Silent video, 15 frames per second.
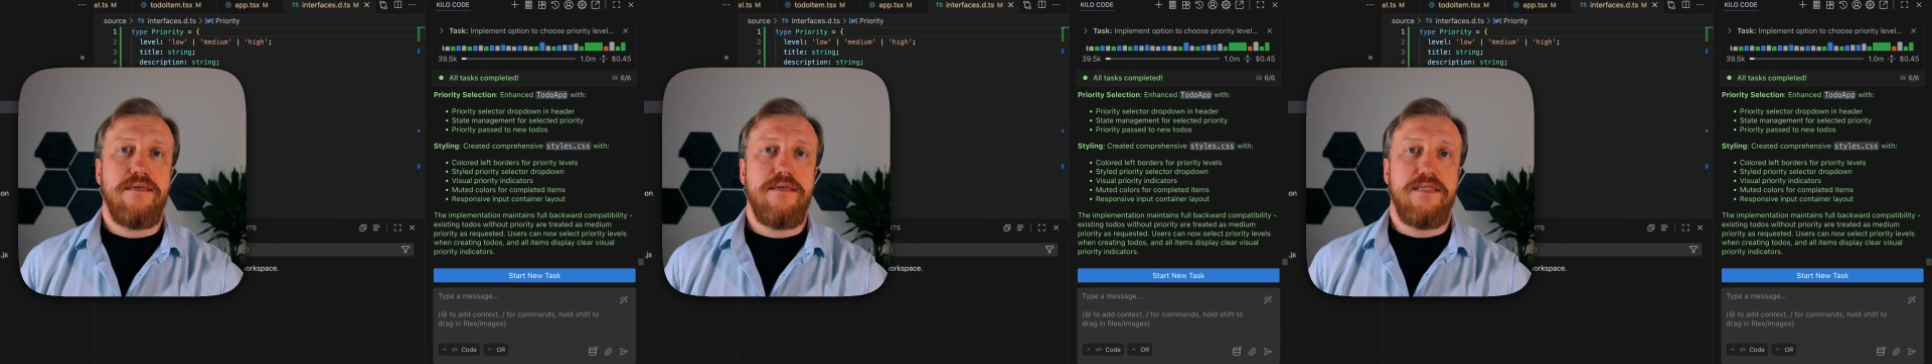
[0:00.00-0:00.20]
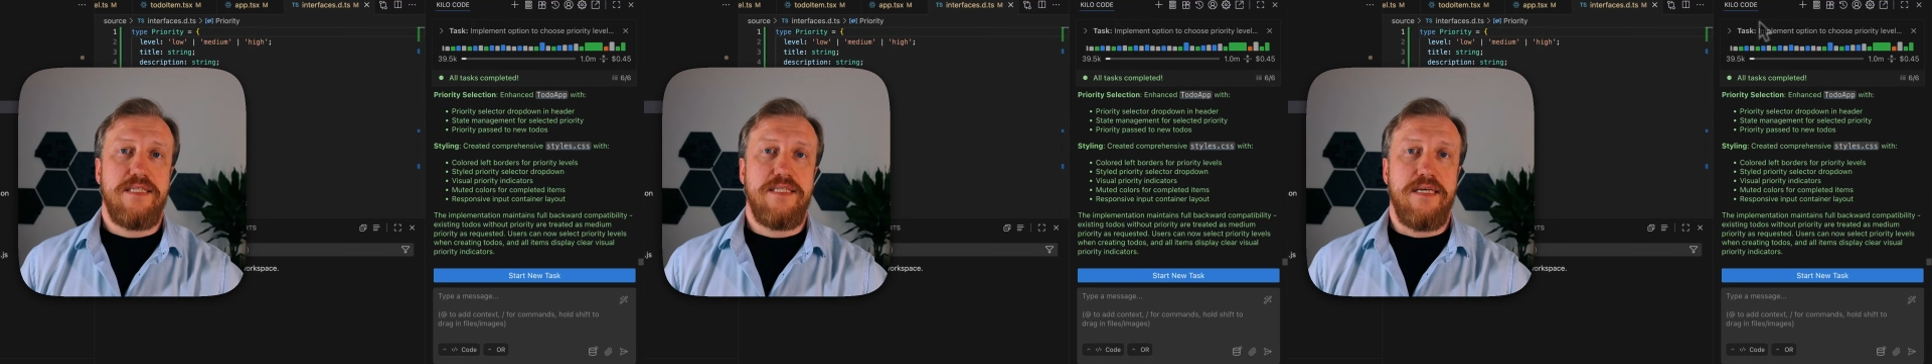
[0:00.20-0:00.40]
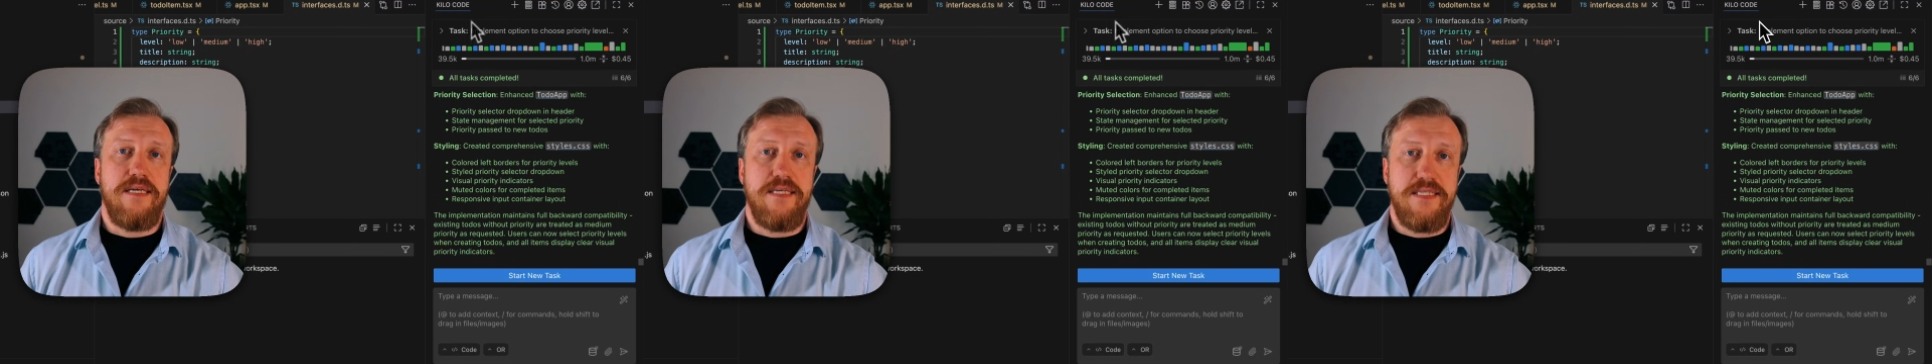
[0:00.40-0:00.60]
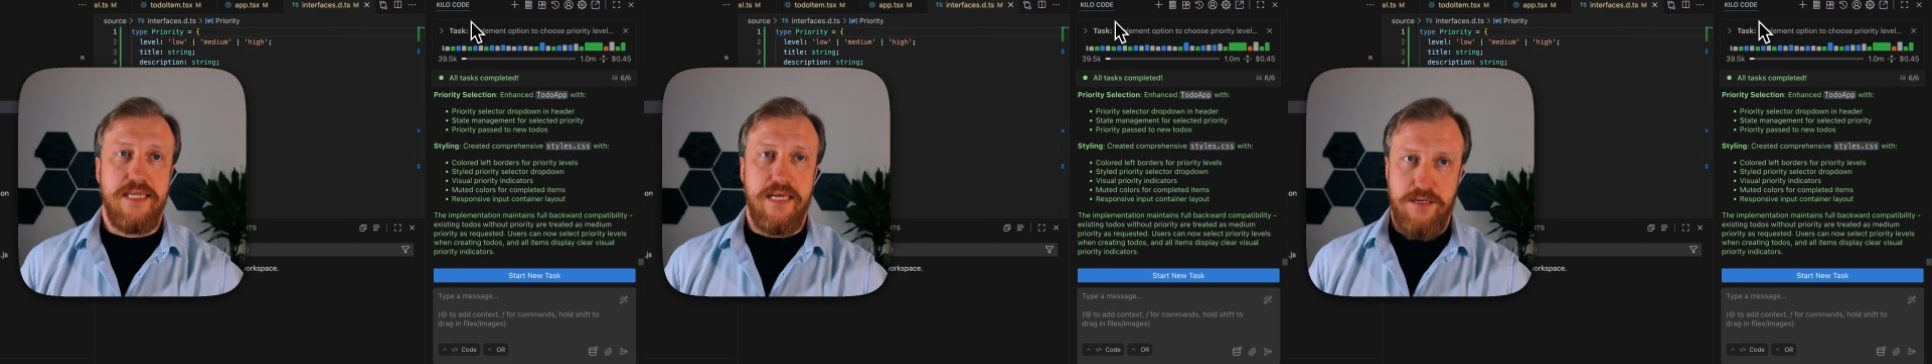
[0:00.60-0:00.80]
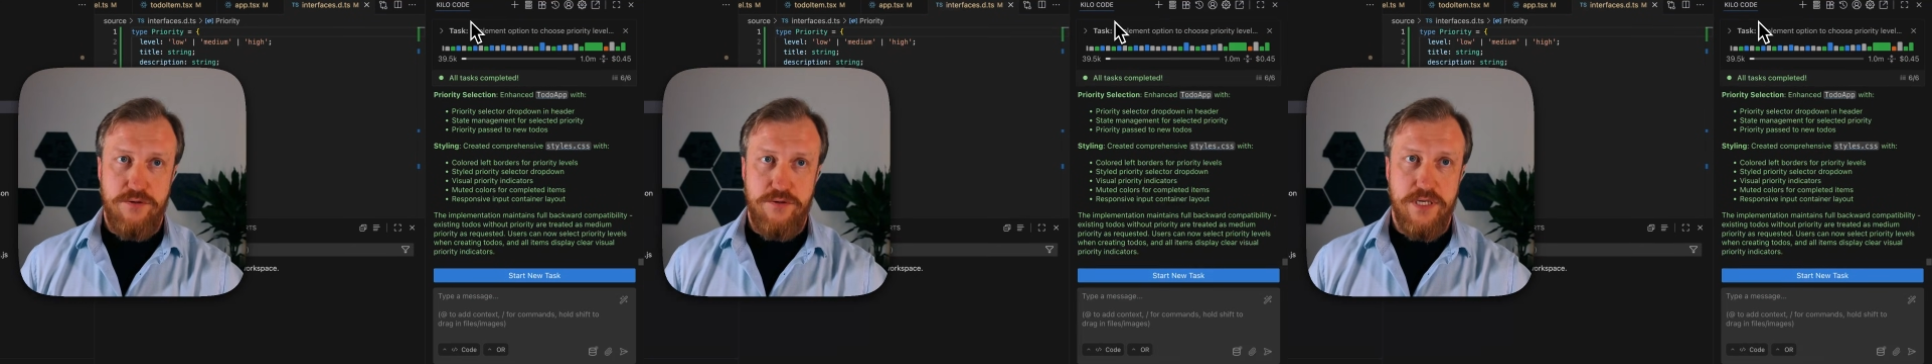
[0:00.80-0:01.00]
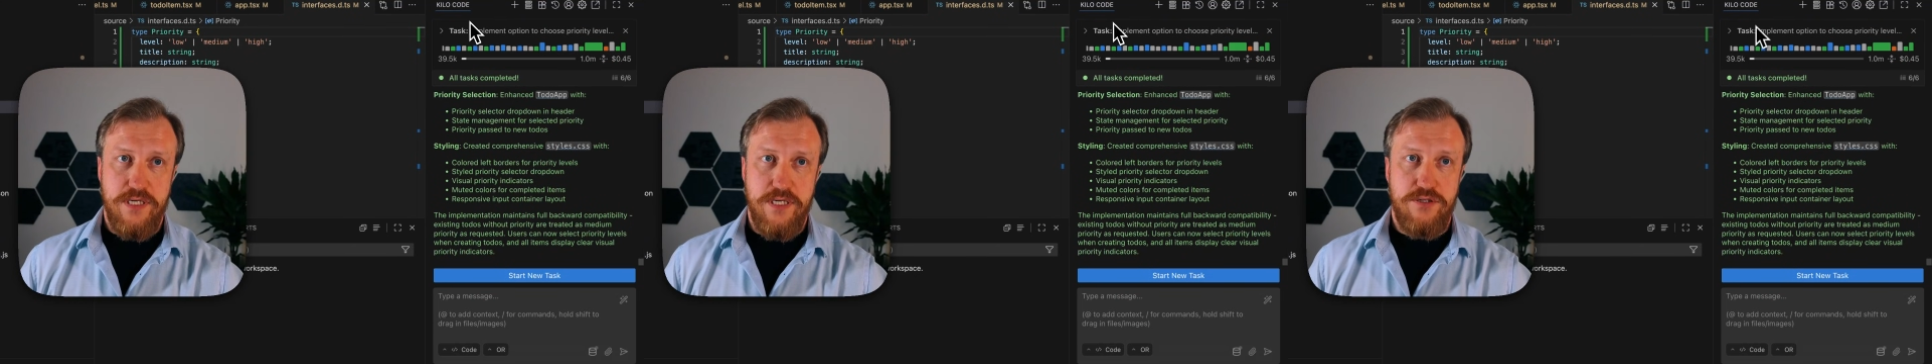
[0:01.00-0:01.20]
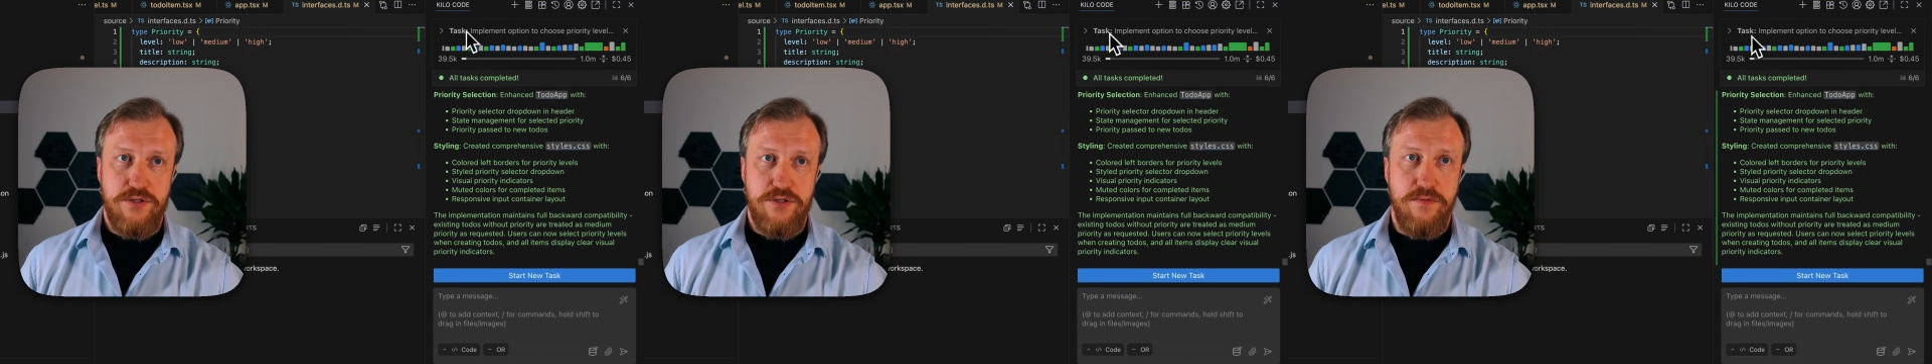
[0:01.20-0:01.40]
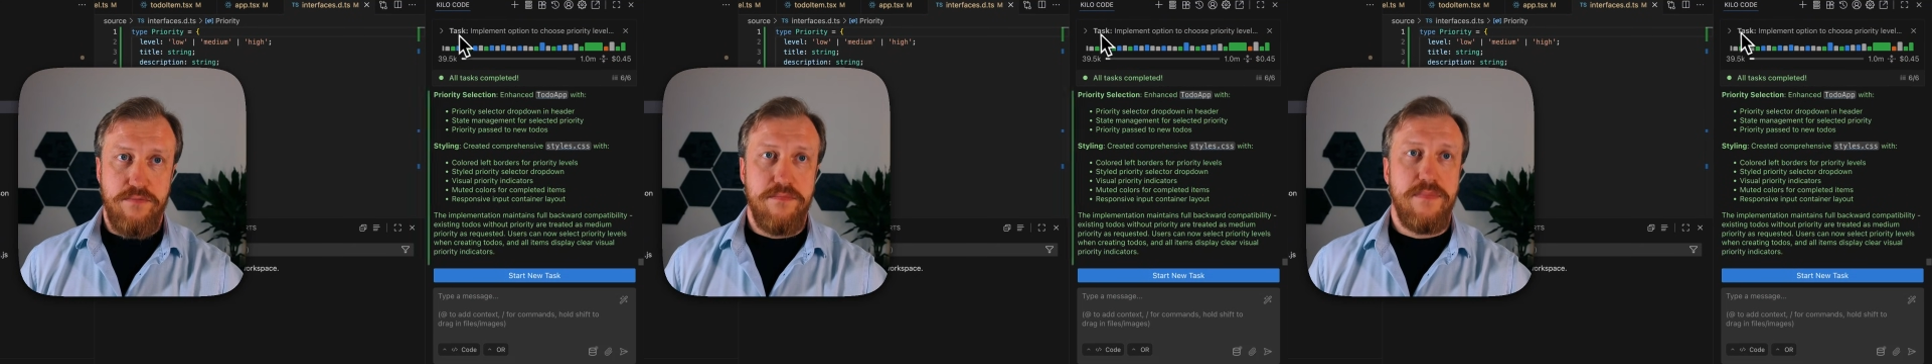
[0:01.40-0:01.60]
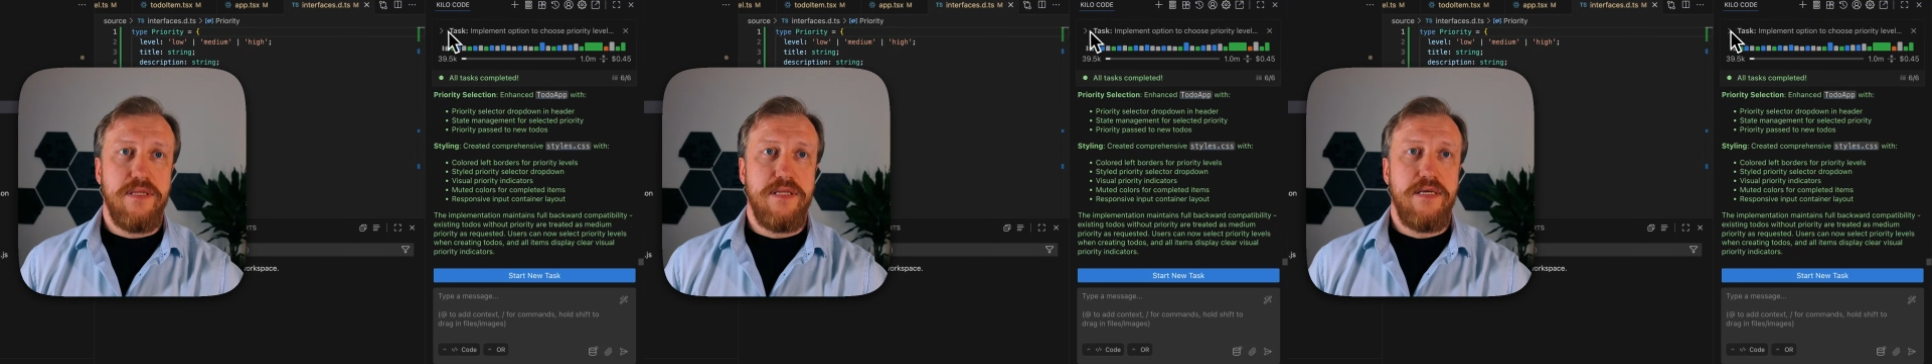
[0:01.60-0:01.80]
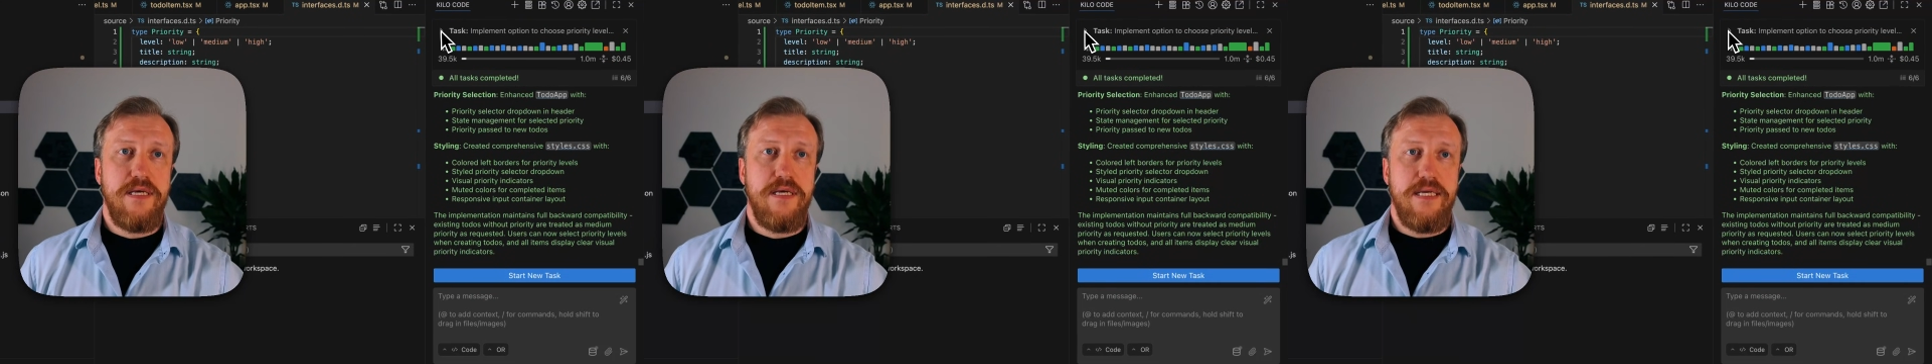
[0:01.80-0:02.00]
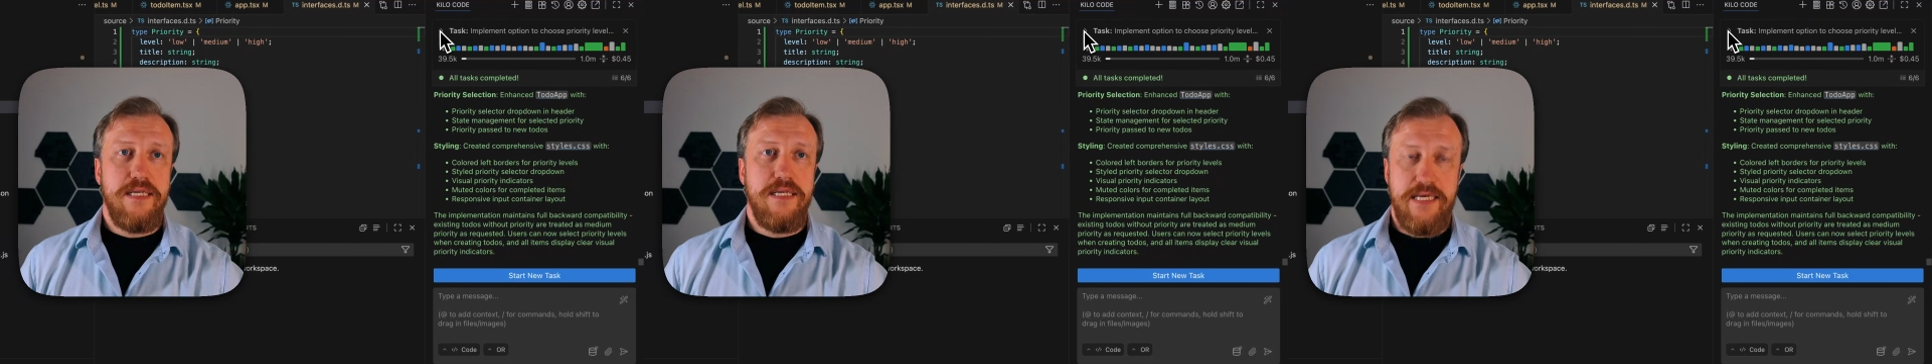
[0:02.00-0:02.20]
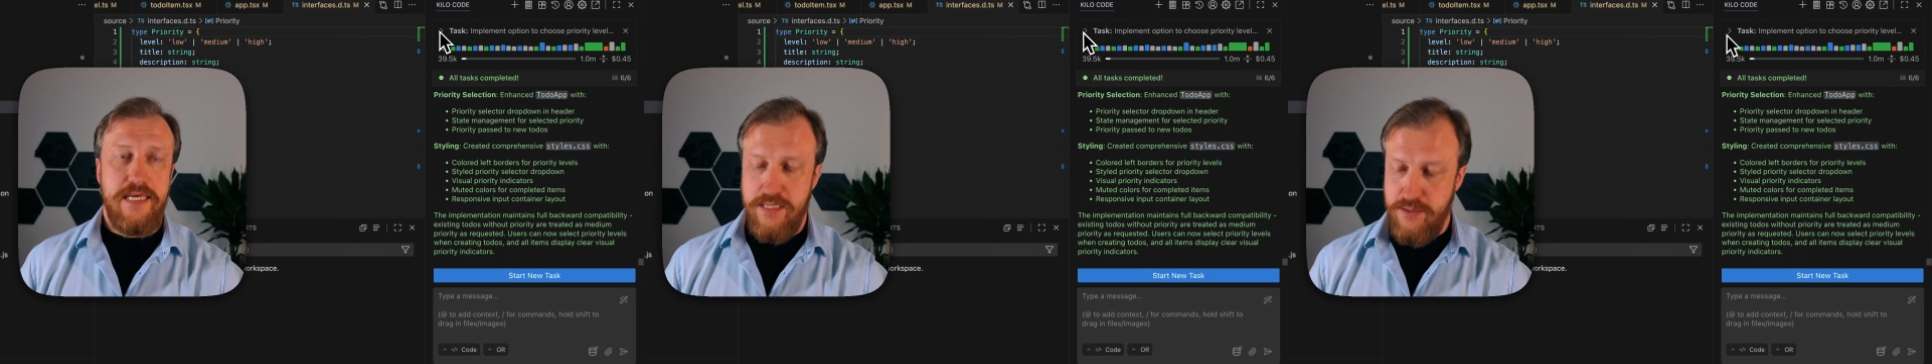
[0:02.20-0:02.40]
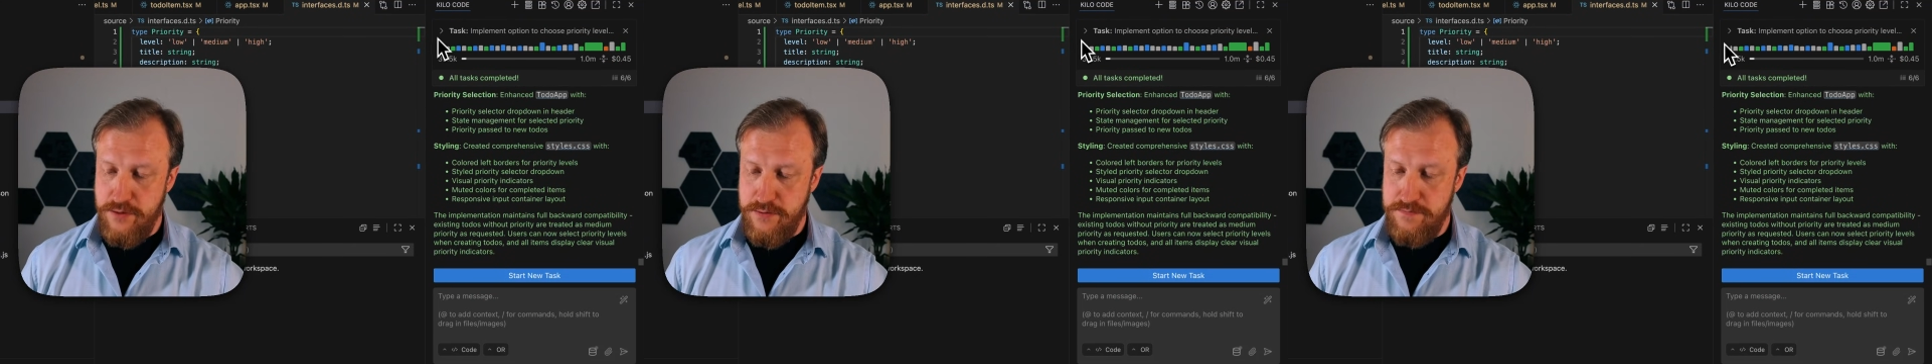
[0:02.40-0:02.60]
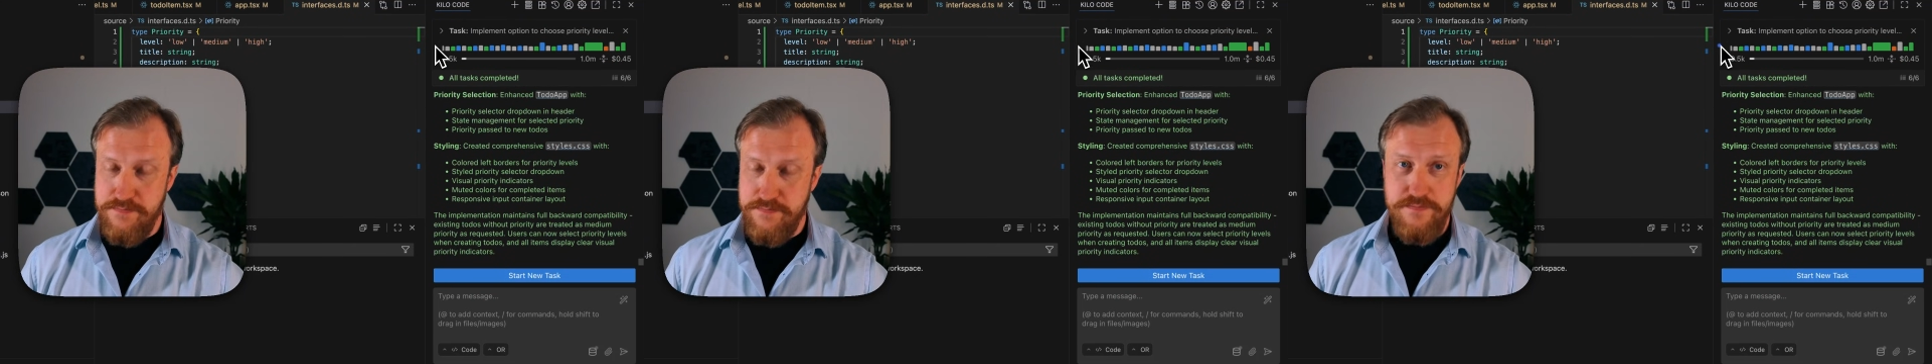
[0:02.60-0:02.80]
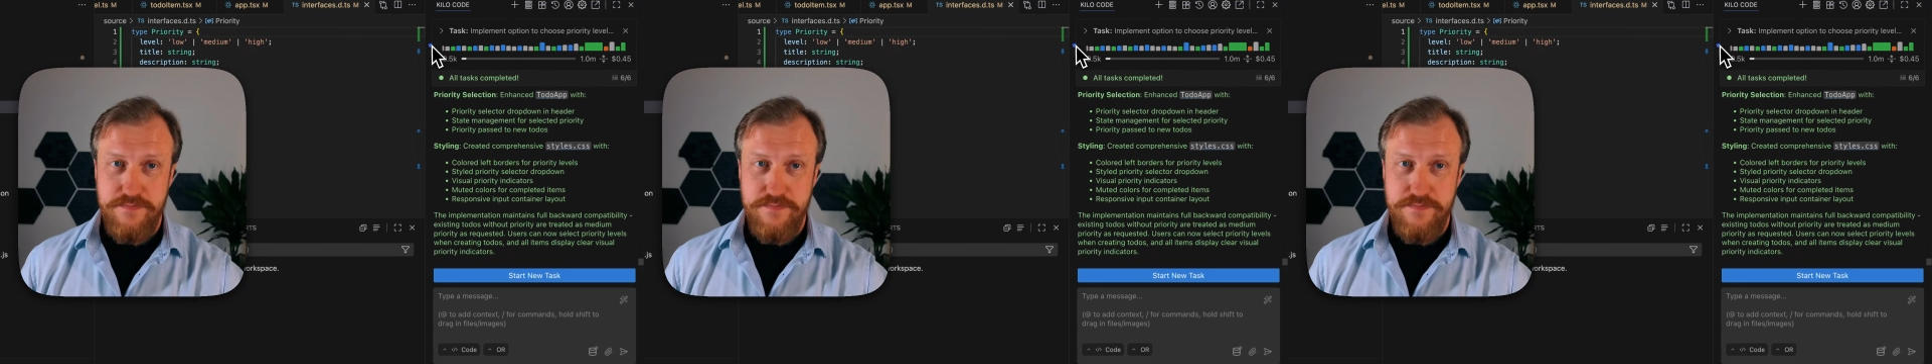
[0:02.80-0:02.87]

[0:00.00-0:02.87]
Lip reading: size under control. Take a look.